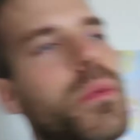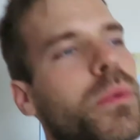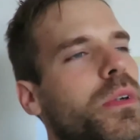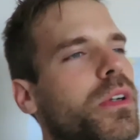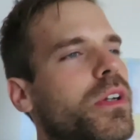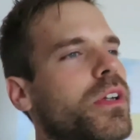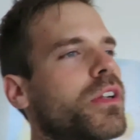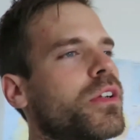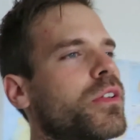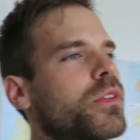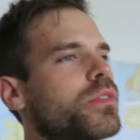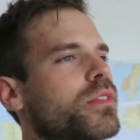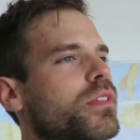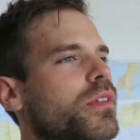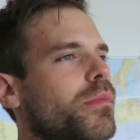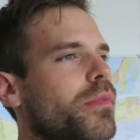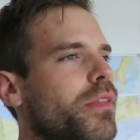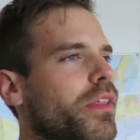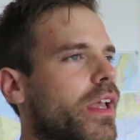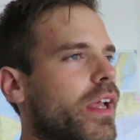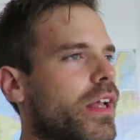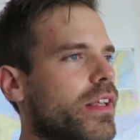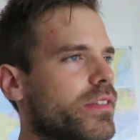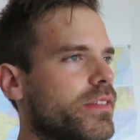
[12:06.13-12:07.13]
We're gonna do
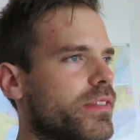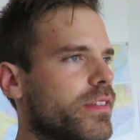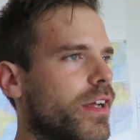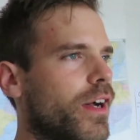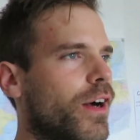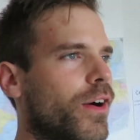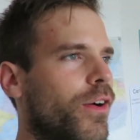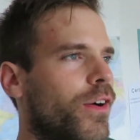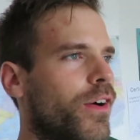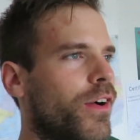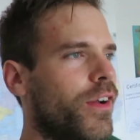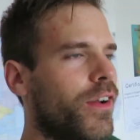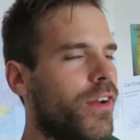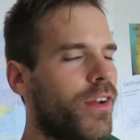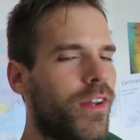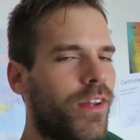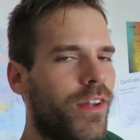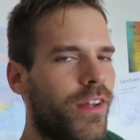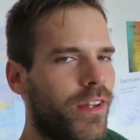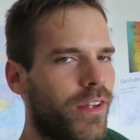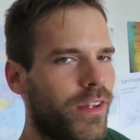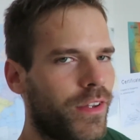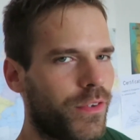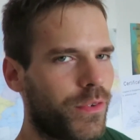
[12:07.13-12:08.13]
something else now.
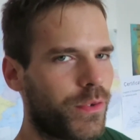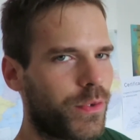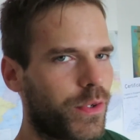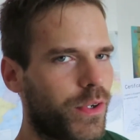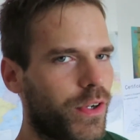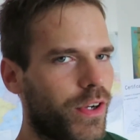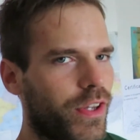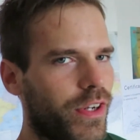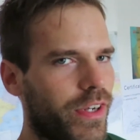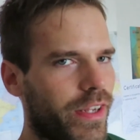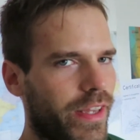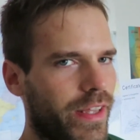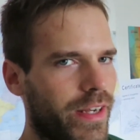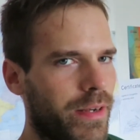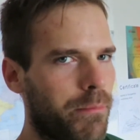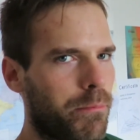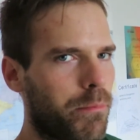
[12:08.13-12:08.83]
We're gonna get a